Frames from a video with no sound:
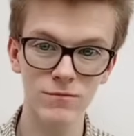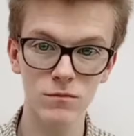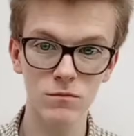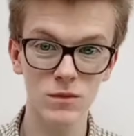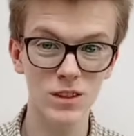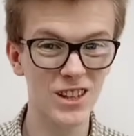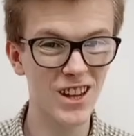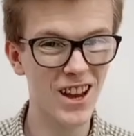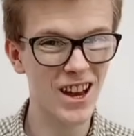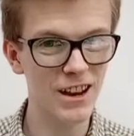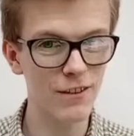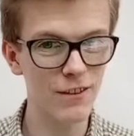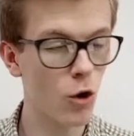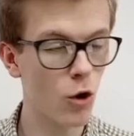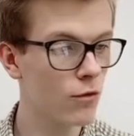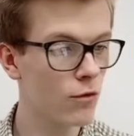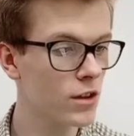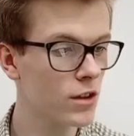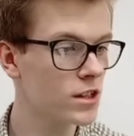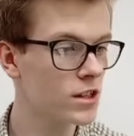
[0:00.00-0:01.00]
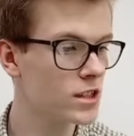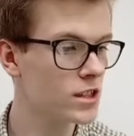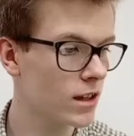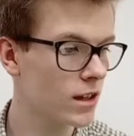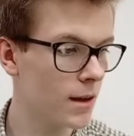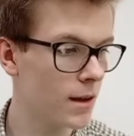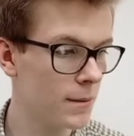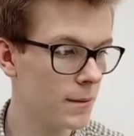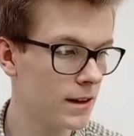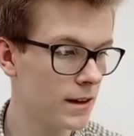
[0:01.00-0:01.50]
It's kind of obvious.
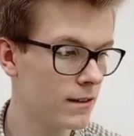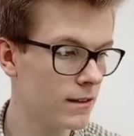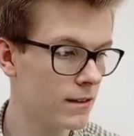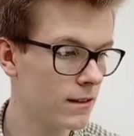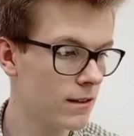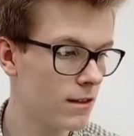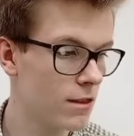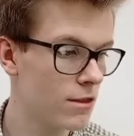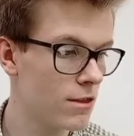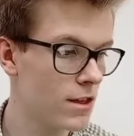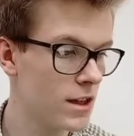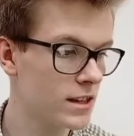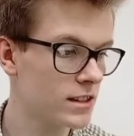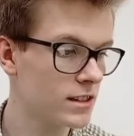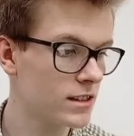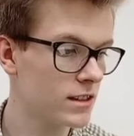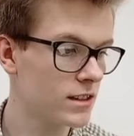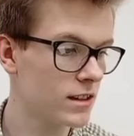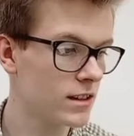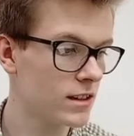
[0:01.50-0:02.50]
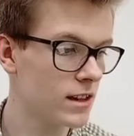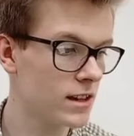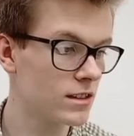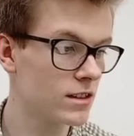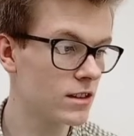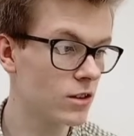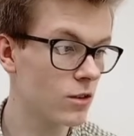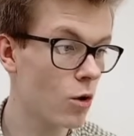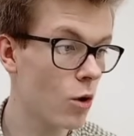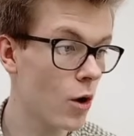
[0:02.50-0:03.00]
I mean, this is the
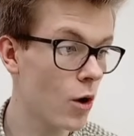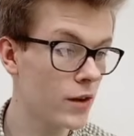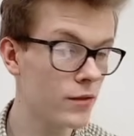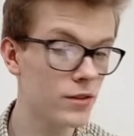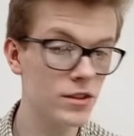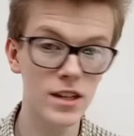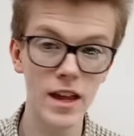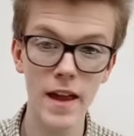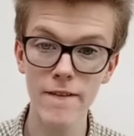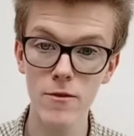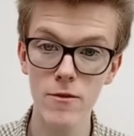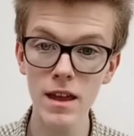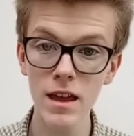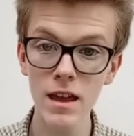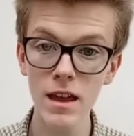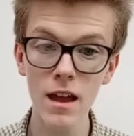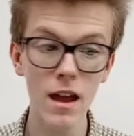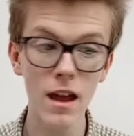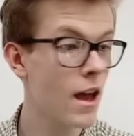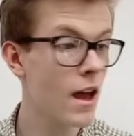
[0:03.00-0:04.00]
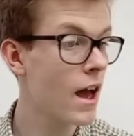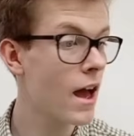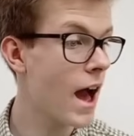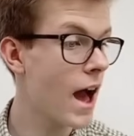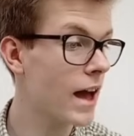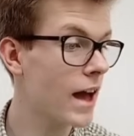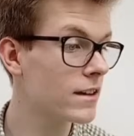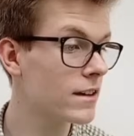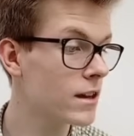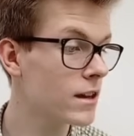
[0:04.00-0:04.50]
coin of the day for me.
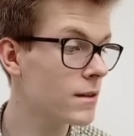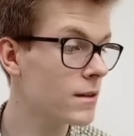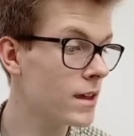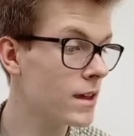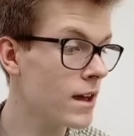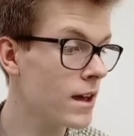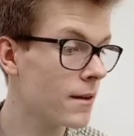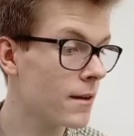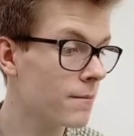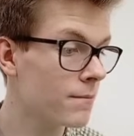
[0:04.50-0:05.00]
And yeah.